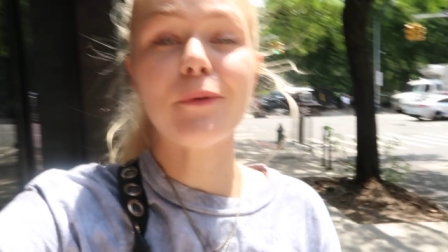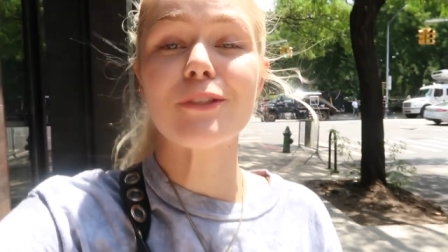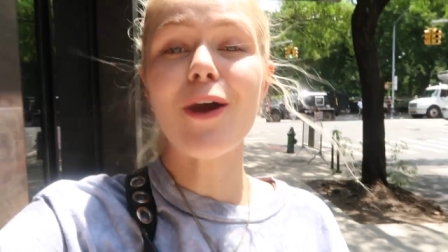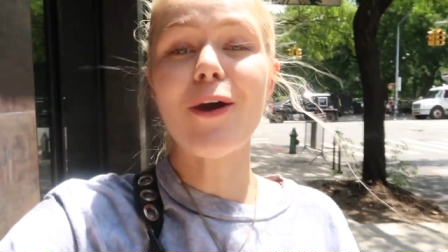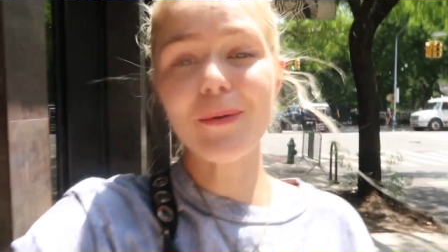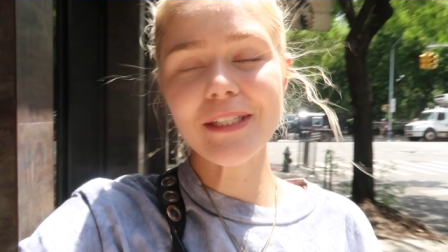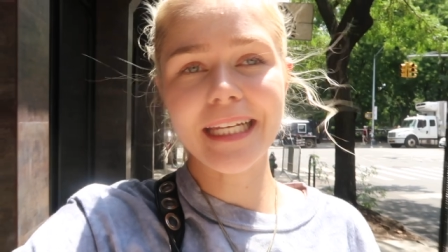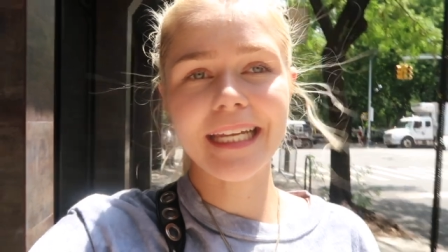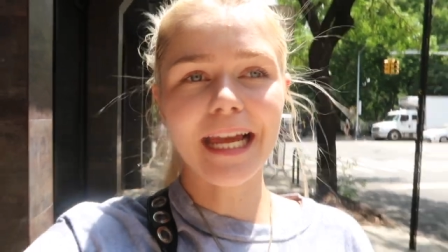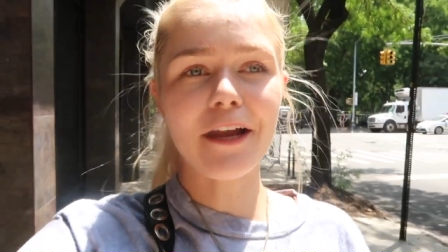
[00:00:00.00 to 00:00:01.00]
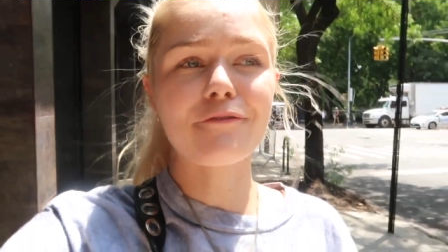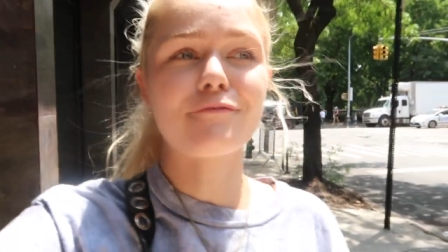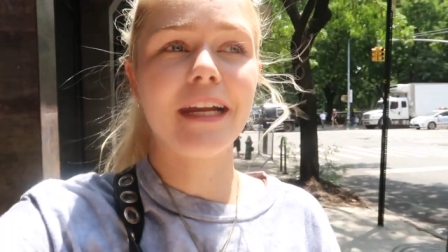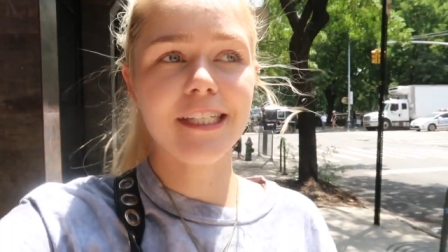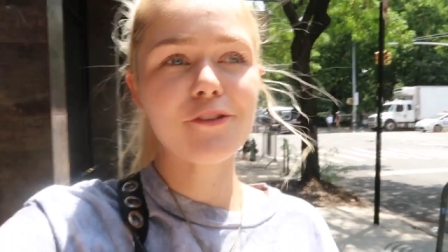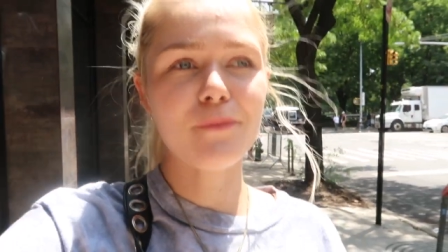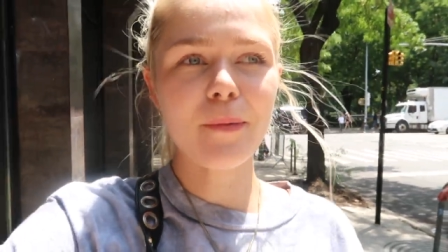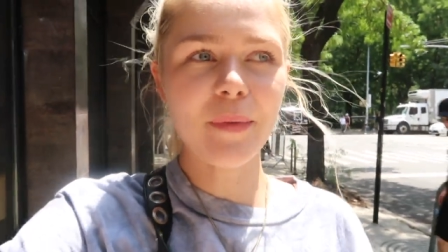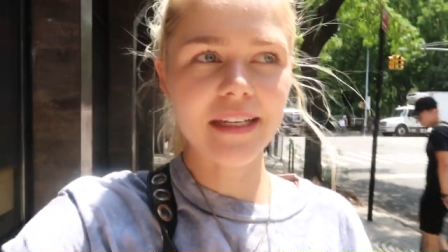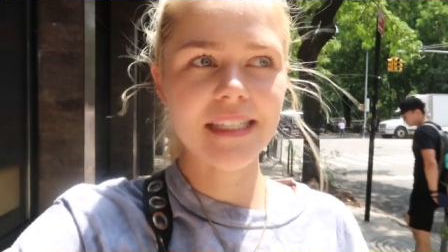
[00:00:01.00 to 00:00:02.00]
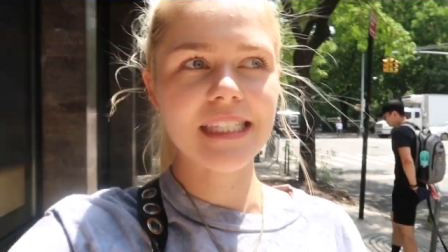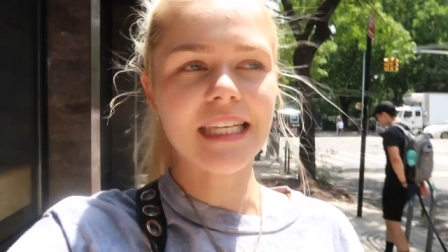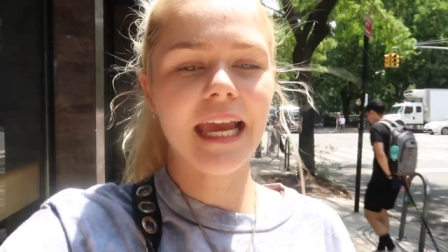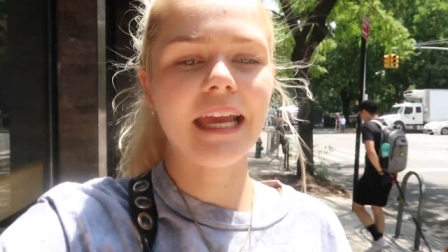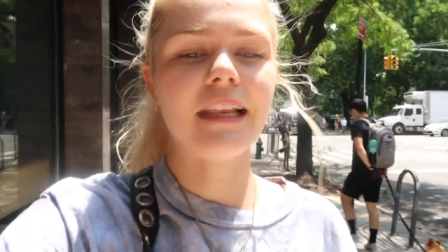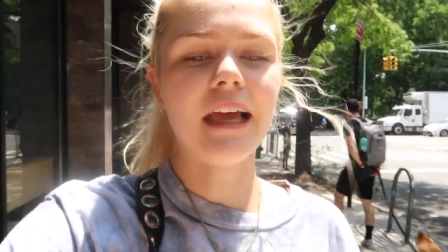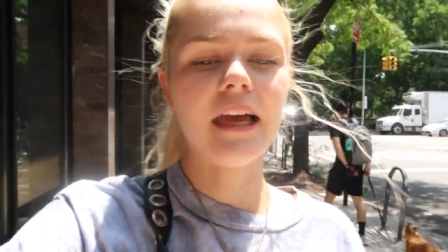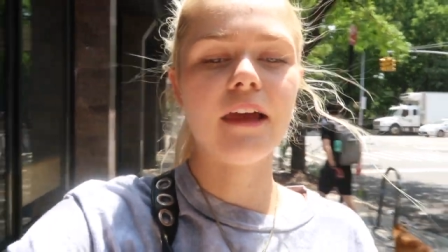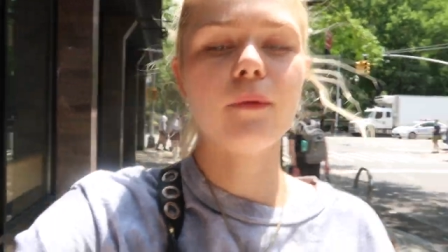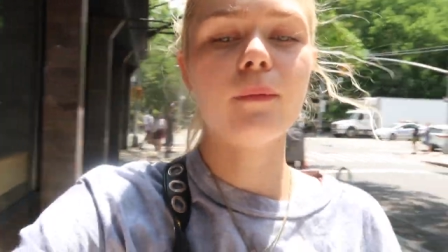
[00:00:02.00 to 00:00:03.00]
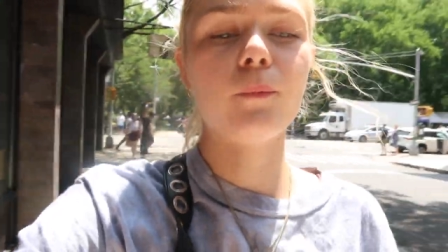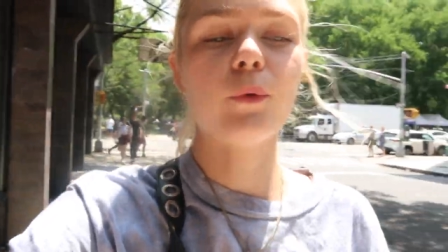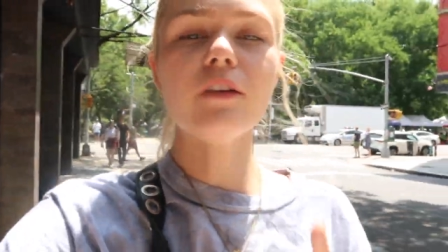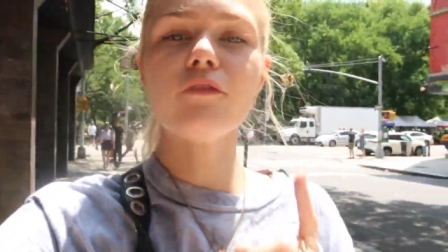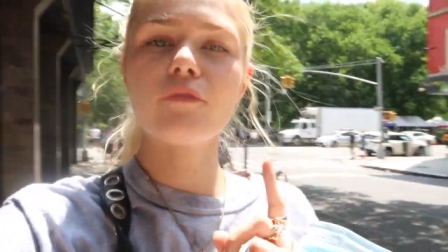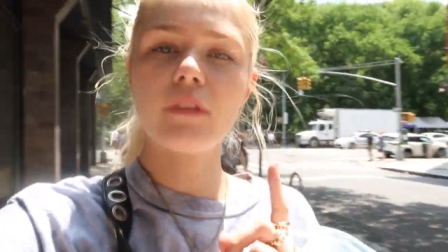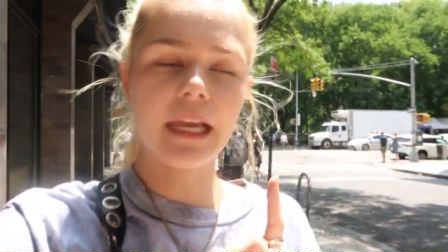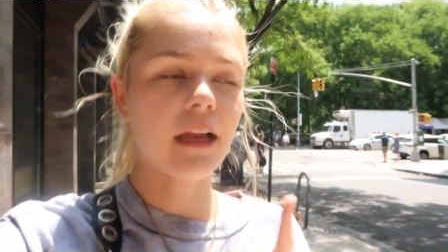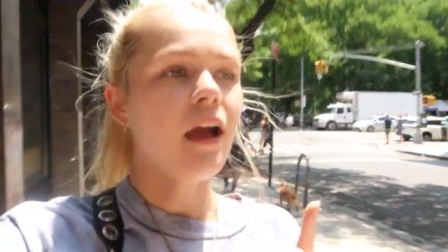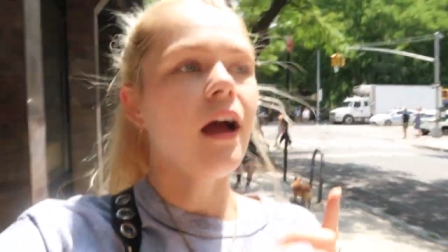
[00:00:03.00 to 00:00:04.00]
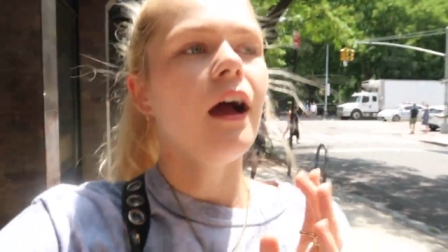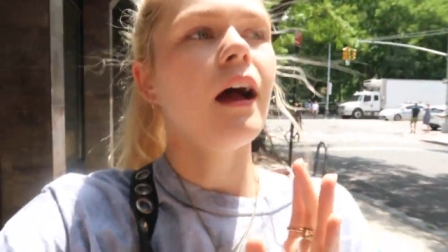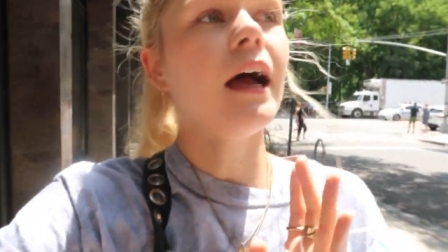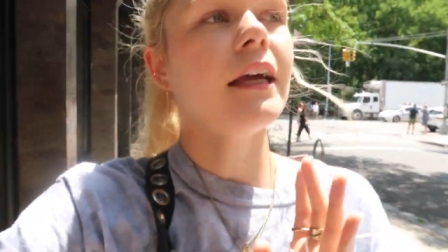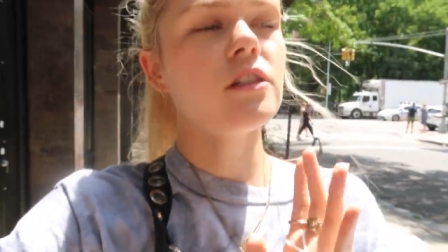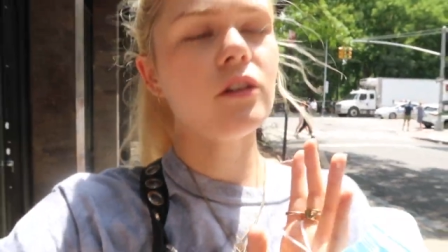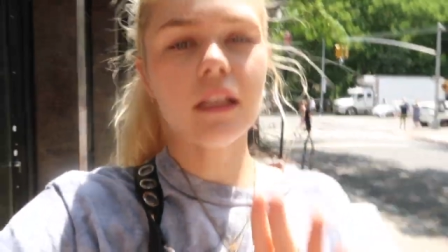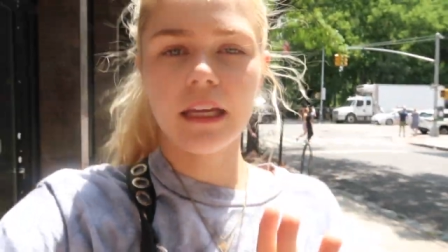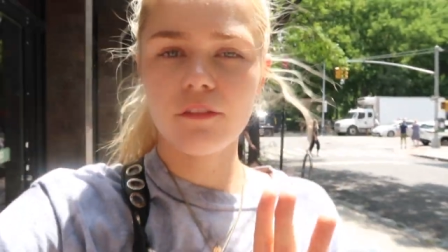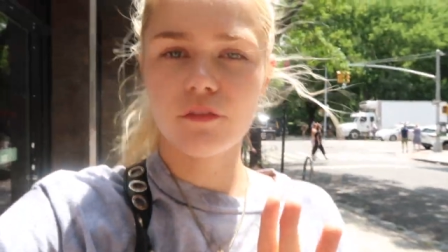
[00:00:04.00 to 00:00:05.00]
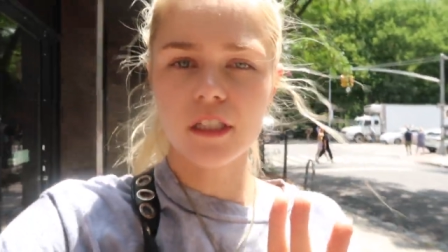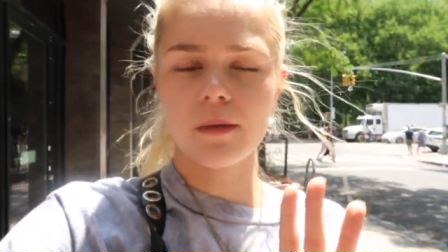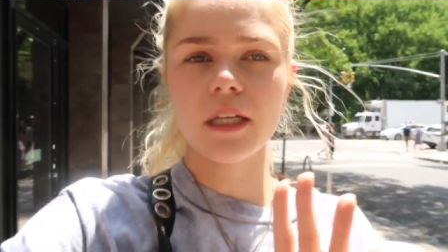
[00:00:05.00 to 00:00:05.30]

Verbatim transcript: was almost late. I ran to my bus and I would have like I stood in line for